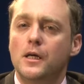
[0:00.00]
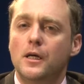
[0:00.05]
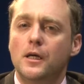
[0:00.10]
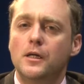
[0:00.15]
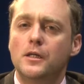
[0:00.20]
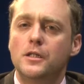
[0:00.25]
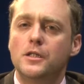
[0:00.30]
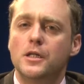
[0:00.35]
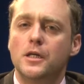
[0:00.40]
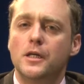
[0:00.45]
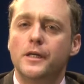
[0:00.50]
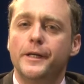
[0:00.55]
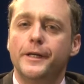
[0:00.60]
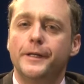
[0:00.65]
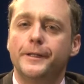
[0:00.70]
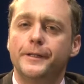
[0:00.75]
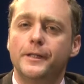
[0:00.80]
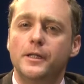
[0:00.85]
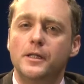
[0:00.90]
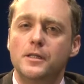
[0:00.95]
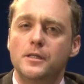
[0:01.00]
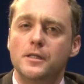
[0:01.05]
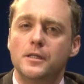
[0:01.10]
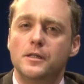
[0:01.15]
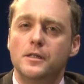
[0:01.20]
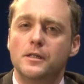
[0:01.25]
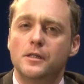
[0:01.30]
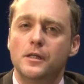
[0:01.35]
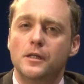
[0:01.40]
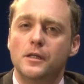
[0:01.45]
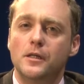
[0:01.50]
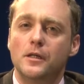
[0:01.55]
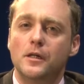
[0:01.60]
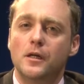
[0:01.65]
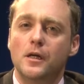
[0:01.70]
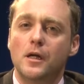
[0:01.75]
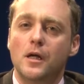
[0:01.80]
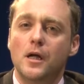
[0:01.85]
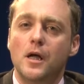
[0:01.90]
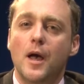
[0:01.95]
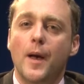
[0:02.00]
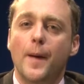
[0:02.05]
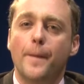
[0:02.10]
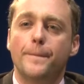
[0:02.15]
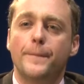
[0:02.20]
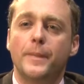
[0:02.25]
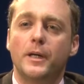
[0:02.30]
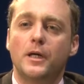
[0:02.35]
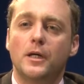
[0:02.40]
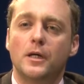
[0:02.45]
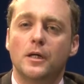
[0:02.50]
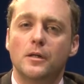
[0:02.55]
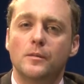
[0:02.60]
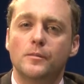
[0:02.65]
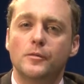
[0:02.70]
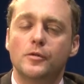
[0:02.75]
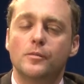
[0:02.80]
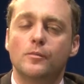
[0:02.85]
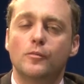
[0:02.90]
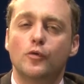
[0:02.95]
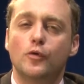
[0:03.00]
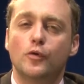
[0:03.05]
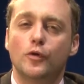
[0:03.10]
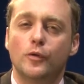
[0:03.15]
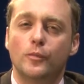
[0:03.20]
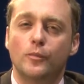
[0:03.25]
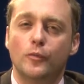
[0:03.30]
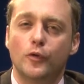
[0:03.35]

Actually, electricity becomes more and